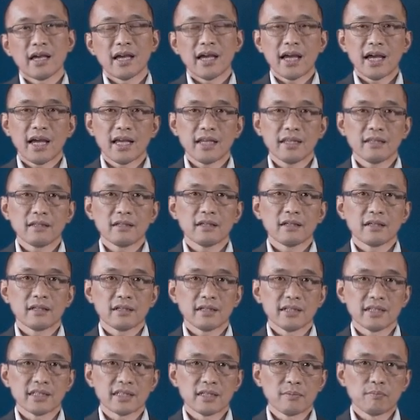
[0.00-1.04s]
And
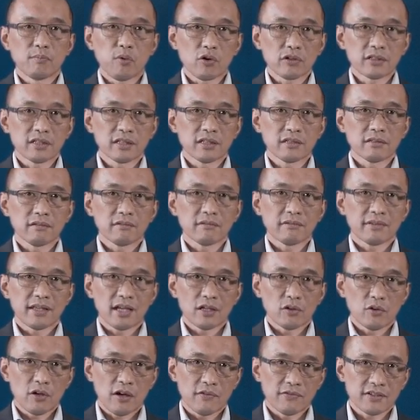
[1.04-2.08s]
it's important that
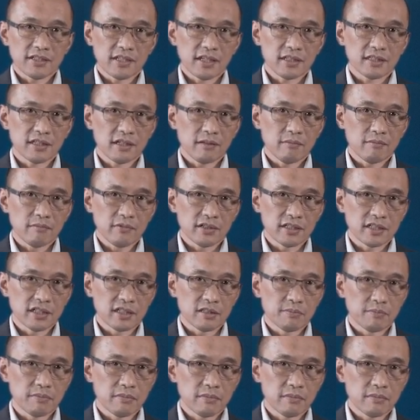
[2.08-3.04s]
you have a setup which is